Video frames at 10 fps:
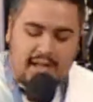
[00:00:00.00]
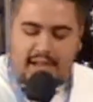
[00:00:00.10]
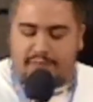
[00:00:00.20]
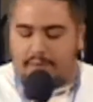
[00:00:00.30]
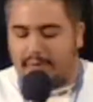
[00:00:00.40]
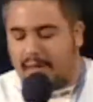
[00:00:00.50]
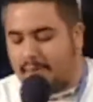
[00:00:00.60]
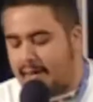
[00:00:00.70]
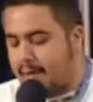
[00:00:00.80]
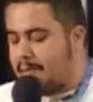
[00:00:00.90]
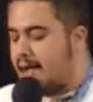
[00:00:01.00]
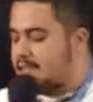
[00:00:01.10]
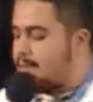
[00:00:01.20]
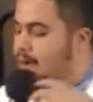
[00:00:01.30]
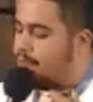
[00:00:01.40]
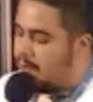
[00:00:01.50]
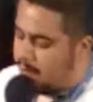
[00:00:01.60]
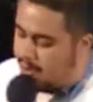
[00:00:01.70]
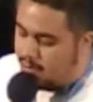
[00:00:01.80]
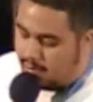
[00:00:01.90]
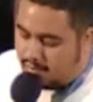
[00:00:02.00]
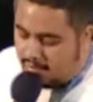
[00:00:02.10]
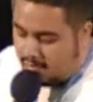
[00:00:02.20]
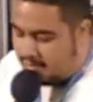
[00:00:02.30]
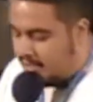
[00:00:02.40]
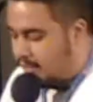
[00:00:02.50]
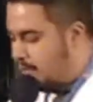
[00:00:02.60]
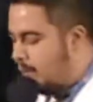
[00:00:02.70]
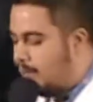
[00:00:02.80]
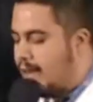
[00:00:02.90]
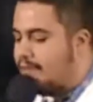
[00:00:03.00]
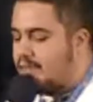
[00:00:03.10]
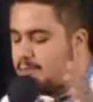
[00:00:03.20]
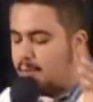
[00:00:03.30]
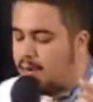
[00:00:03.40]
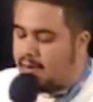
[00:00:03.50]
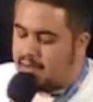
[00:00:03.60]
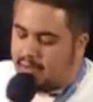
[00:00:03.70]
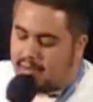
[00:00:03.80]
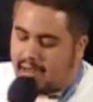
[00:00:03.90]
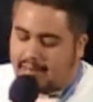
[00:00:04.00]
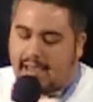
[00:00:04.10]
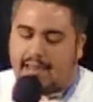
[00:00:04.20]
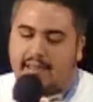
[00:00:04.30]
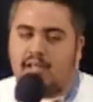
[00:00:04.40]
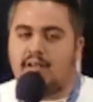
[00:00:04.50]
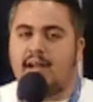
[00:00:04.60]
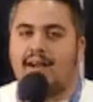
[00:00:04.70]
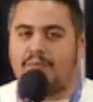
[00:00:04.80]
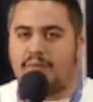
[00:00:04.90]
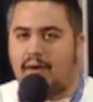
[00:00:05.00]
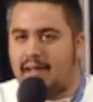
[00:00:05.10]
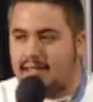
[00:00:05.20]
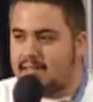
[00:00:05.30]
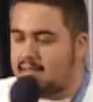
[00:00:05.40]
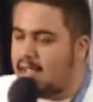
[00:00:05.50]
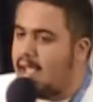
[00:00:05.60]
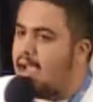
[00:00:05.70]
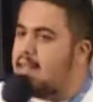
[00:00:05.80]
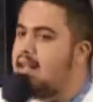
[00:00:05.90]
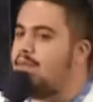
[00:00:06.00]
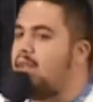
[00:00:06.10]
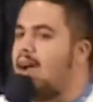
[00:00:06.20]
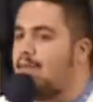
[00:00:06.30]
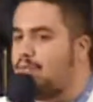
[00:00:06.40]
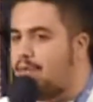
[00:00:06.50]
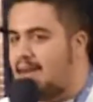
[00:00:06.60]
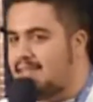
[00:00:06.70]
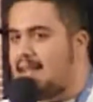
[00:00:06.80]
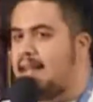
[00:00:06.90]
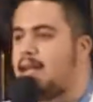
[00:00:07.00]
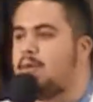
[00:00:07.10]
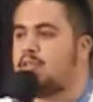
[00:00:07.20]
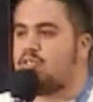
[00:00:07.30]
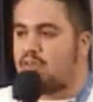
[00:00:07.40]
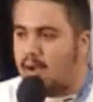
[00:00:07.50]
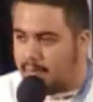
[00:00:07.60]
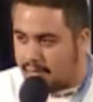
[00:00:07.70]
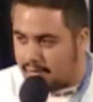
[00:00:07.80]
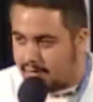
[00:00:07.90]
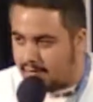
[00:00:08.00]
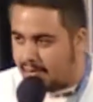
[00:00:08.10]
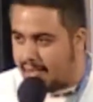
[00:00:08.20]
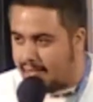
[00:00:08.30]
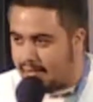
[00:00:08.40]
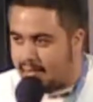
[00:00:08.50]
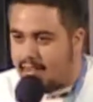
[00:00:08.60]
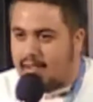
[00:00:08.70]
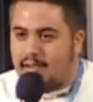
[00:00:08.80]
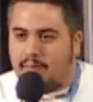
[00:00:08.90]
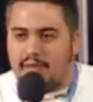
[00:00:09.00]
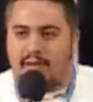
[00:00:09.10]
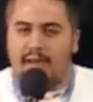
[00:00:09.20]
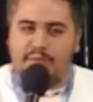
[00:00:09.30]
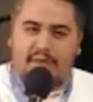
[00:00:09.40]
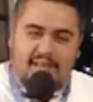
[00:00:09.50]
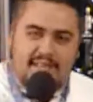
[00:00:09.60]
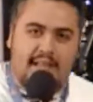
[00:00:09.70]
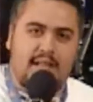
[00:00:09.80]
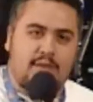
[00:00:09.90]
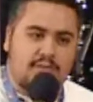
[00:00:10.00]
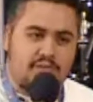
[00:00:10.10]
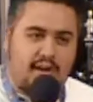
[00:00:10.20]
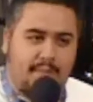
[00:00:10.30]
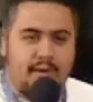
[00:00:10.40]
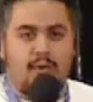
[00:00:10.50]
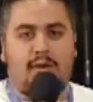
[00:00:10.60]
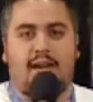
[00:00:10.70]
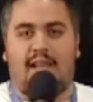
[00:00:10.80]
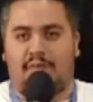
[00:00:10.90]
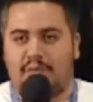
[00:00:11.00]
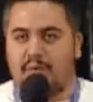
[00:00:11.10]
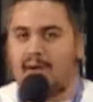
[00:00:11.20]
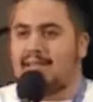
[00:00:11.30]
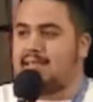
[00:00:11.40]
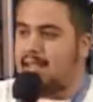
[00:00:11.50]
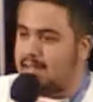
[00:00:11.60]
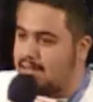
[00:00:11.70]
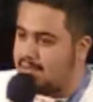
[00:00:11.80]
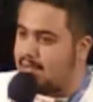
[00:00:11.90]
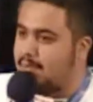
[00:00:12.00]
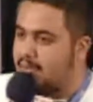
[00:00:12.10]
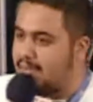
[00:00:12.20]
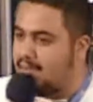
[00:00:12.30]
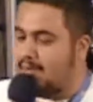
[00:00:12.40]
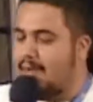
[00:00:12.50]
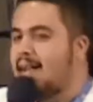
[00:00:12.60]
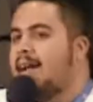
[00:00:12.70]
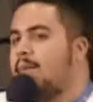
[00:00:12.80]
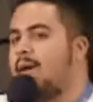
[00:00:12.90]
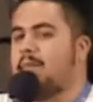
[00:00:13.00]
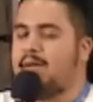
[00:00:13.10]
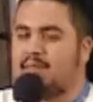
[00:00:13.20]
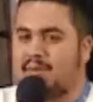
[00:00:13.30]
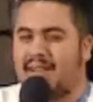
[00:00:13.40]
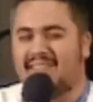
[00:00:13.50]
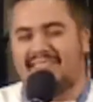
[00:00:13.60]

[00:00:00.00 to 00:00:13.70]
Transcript: if you play basketball, football, whatever sport, you got that. Then you got friends, and then if you have friends, that equals drama, right? When you have friends, that equals drama. Or if you are dating someone, in middle school,